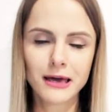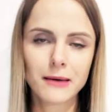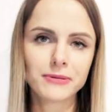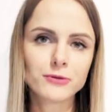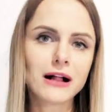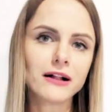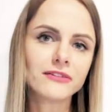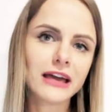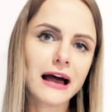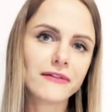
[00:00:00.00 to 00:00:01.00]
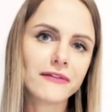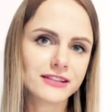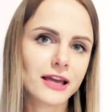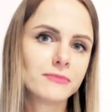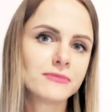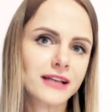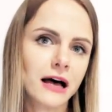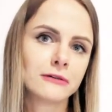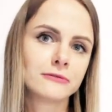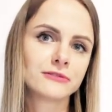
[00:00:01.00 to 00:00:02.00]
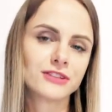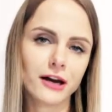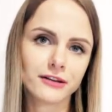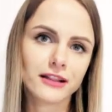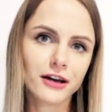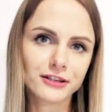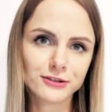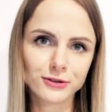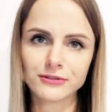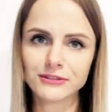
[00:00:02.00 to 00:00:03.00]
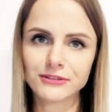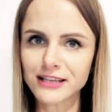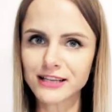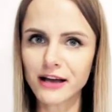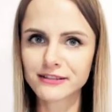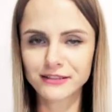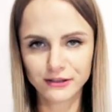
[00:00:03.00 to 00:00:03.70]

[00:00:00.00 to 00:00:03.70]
but while they have the same sound, I'd like to discuss,